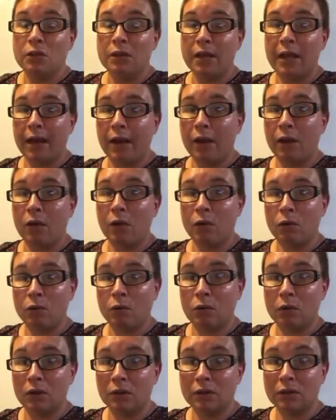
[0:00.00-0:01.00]

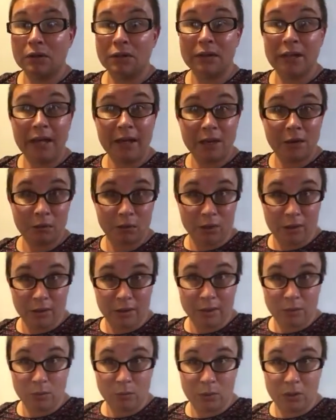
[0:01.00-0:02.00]
Now, later
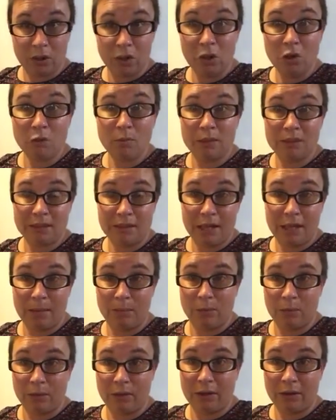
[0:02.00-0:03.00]
on, when humans
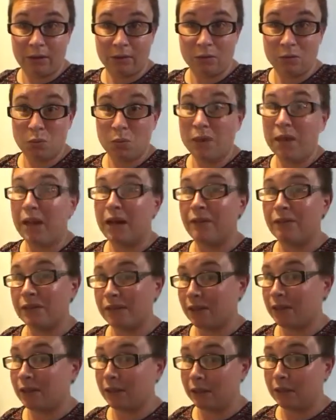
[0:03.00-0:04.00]
came around, we
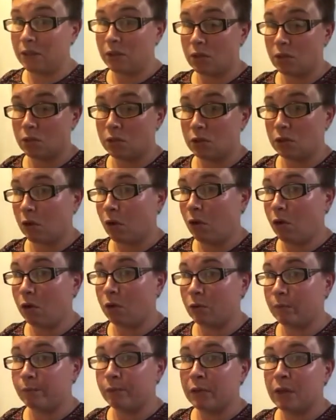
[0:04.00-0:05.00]
obviously like to use the
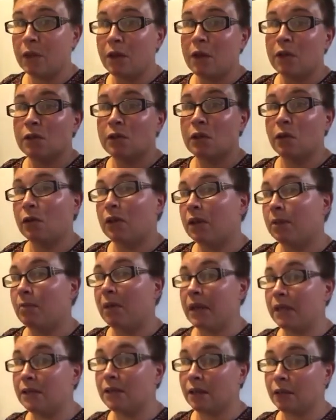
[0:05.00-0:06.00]
coal. So in the
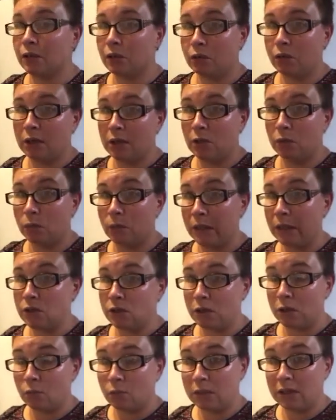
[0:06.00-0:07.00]
Mazon Creek
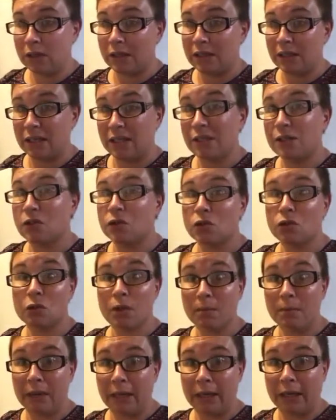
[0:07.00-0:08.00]
region, what they did is
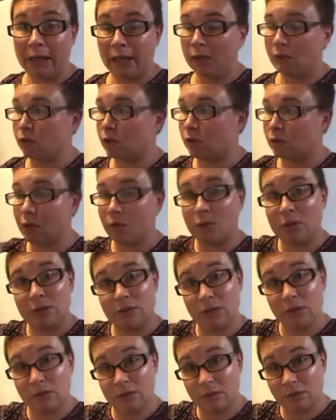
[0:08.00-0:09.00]
strip mining. So they
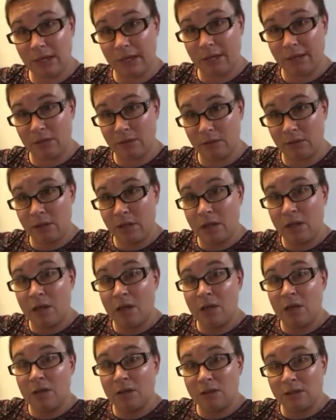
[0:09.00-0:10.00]
would kind of
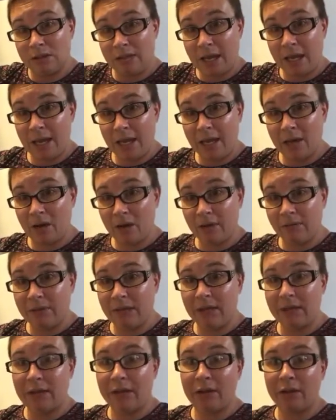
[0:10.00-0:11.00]
take off
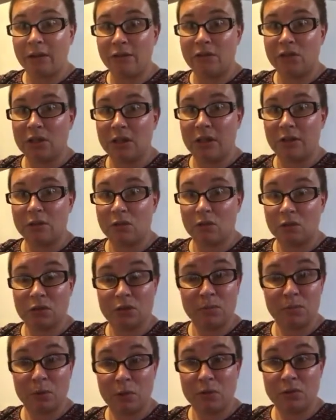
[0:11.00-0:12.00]
that layer of shale to
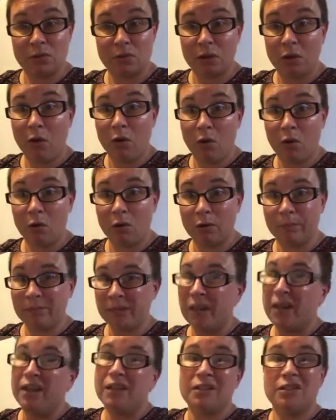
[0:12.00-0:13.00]
expose the
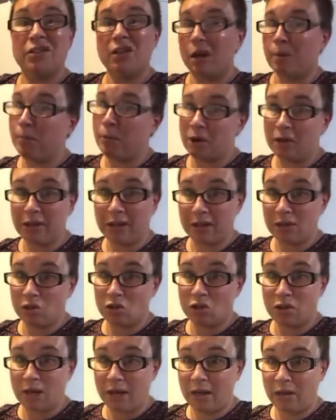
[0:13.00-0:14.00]
coal, dump all that
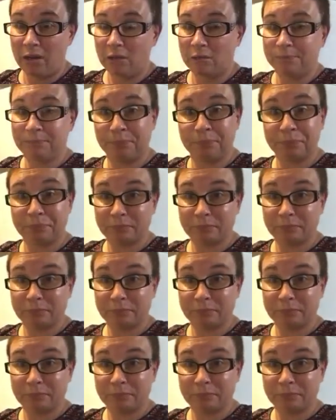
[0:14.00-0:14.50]
shale